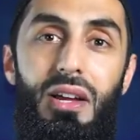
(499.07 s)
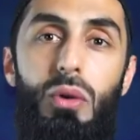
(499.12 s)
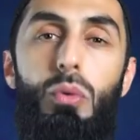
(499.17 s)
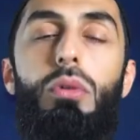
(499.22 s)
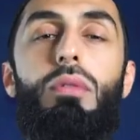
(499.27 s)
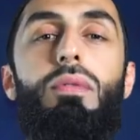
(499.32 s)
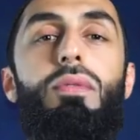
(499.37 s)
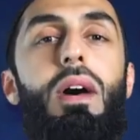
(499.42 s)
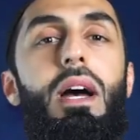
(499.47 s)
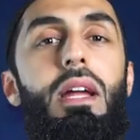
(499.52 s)

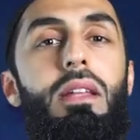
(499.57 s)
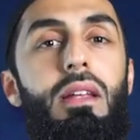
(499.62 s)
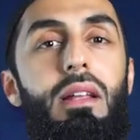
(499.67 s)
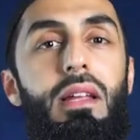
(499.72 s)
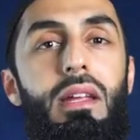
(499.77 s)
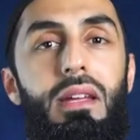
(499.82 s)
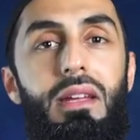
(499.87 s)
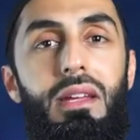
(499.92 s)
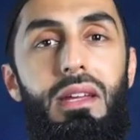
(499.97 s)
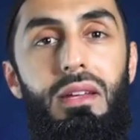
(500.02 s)
will
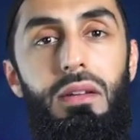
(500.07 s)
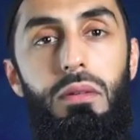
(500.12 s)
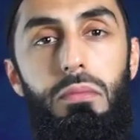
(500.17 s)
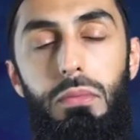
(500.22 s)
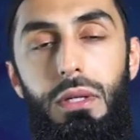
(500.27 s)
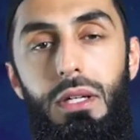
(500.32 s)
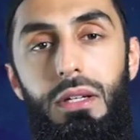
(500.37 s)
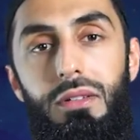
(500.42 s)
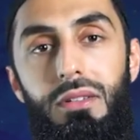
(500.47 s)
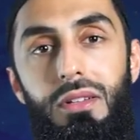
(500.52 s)
finally
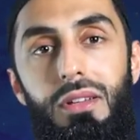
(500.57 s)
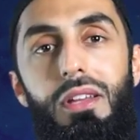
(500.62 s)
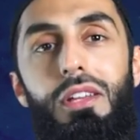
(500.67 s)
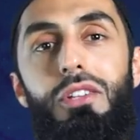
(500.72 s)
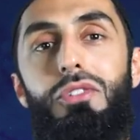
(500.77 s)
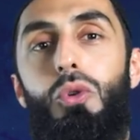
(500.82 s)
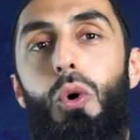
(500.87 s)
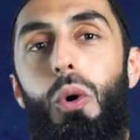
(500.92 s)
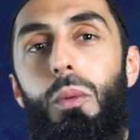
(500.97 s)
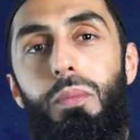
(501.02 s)
meet
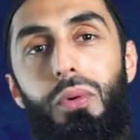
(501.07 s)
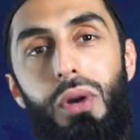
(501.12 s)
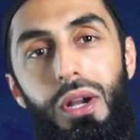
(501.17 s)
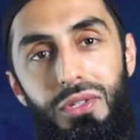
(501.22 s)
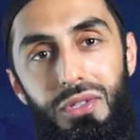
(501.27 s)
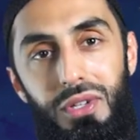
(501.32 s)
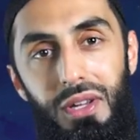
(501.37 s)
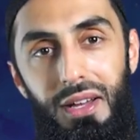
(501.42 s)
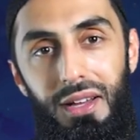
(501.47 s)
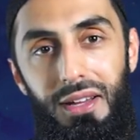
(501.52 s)
his
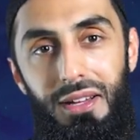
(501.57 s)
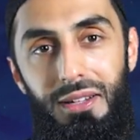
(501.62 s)
oppressor.